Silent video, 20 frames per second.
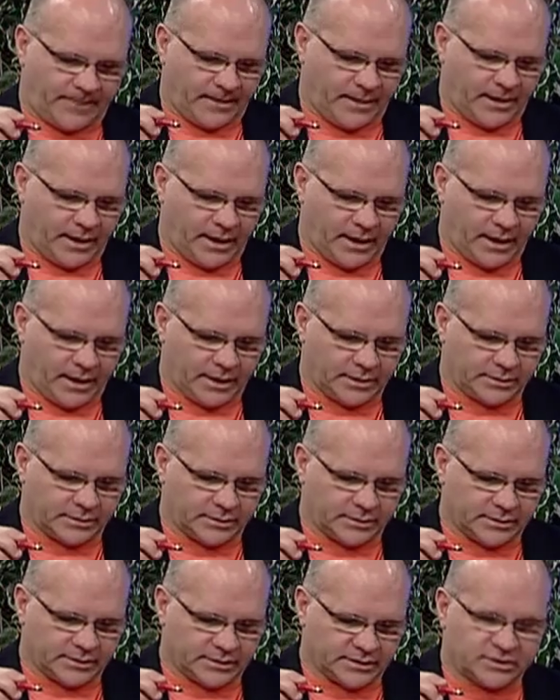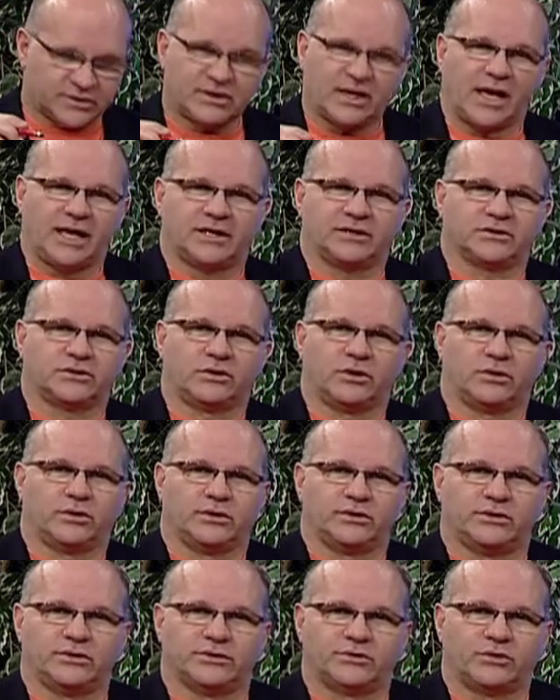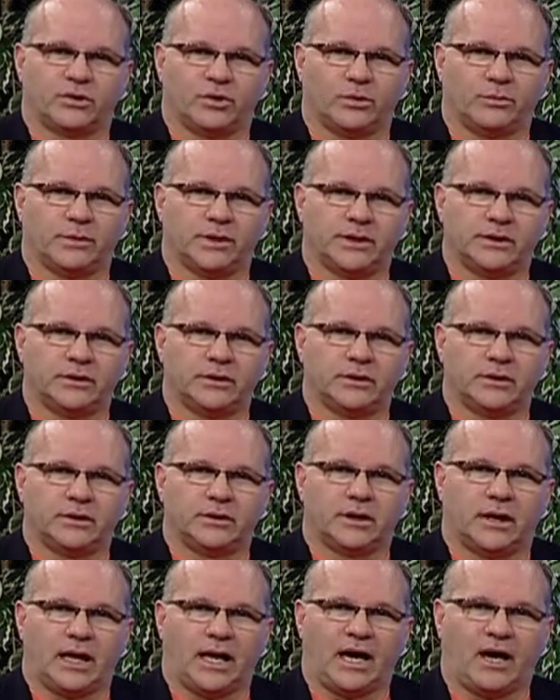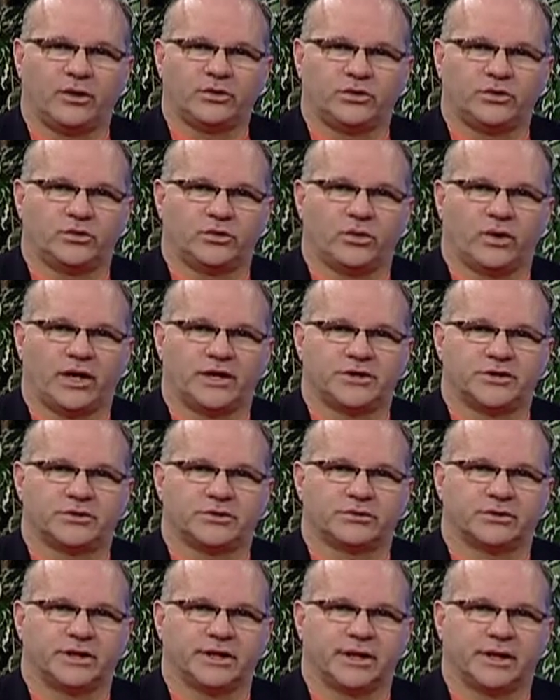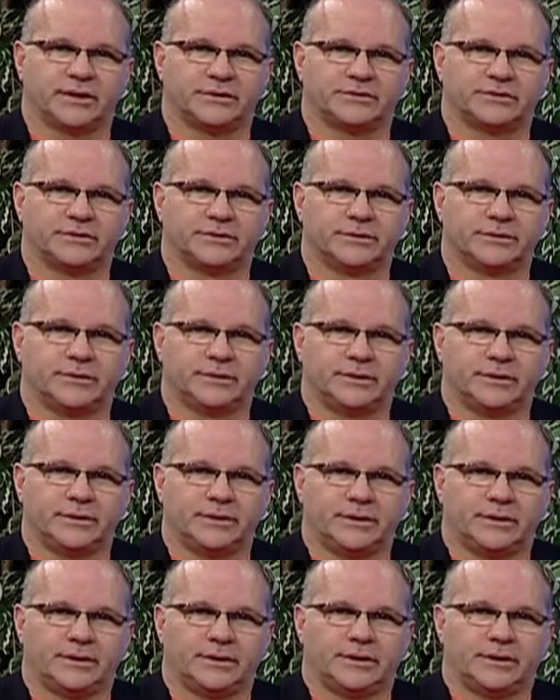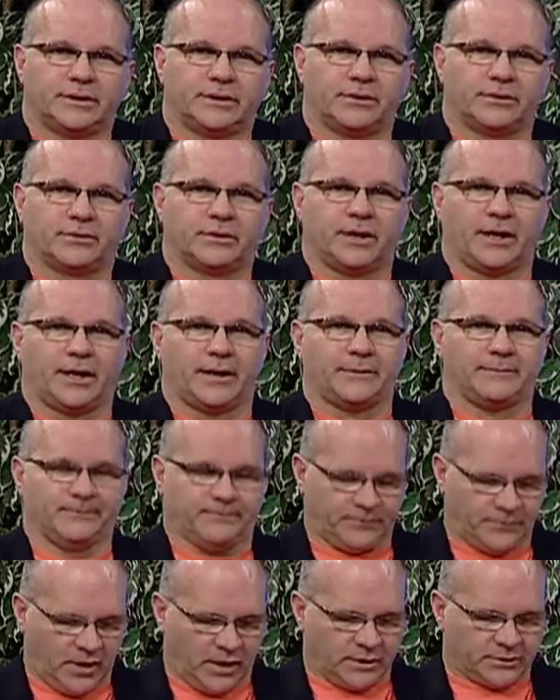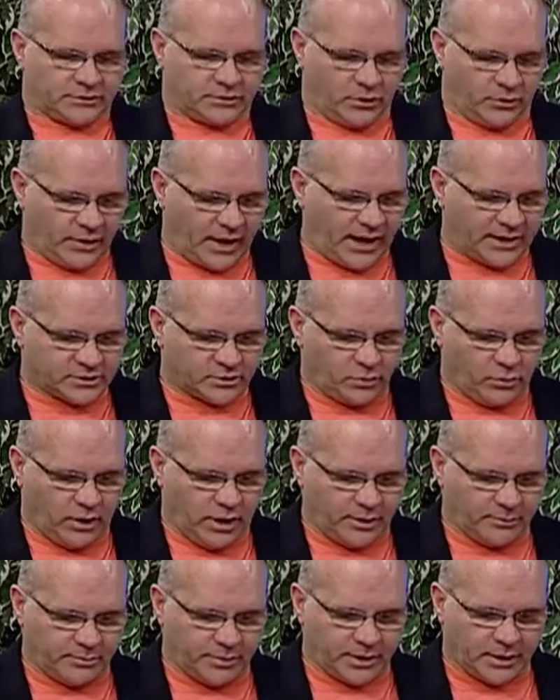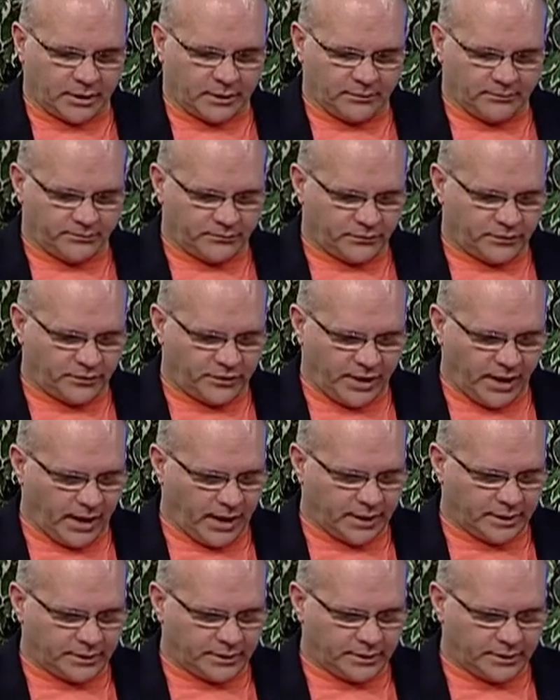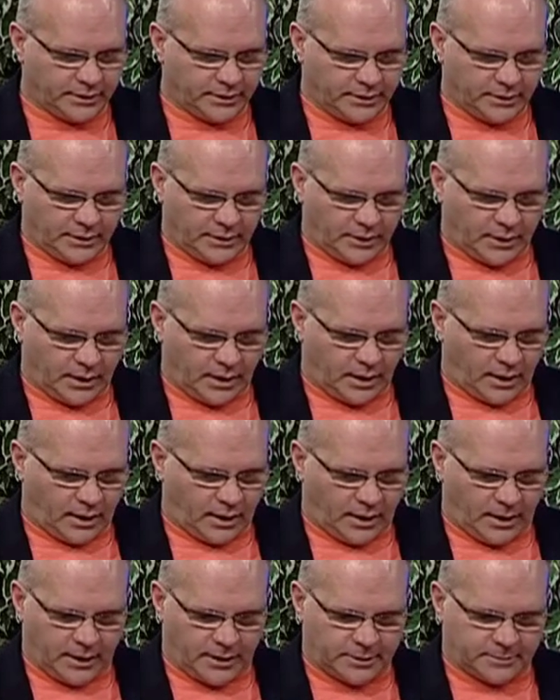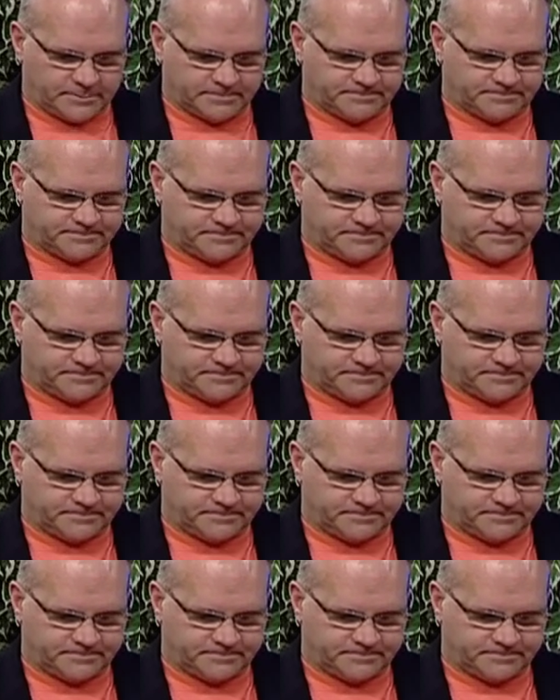and the state is going to determine how you raise your kids. Okay, so that's one bill. Then House